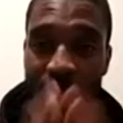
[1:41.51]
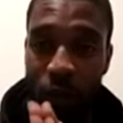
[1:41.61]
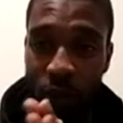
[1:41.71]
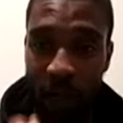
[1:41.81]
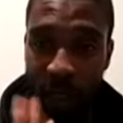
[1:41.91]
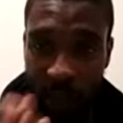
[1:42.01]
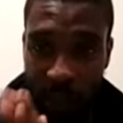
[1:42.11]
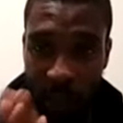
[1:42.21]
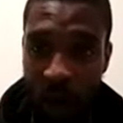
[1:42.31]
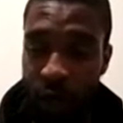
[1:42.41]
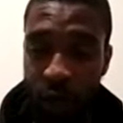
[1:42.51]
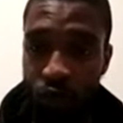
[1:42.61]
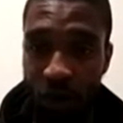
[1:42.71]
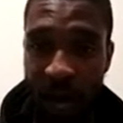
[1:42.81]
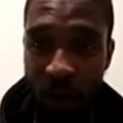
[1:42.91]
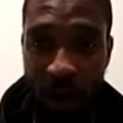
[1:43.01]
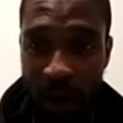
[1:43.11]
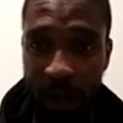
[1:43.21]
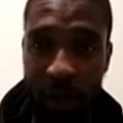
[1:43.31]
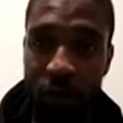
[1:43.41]
features on this car you do not know
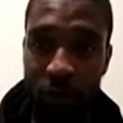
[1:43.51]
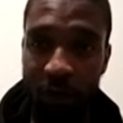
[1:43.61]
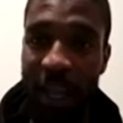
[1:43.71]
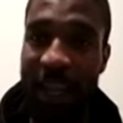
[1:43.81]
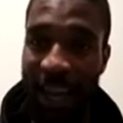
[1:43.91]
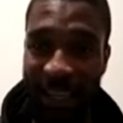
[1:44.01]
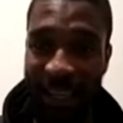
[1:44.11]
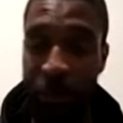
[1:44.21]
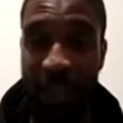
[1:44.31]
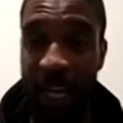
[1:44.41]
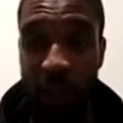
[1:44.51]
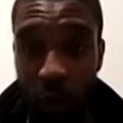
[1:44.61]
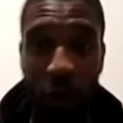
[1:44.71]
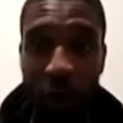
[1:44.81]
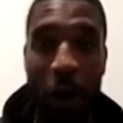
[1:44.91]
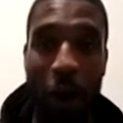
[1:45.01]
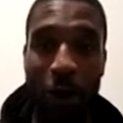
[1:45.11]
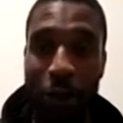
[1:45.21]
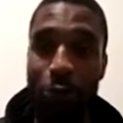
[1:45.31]
how to use, but that's your car.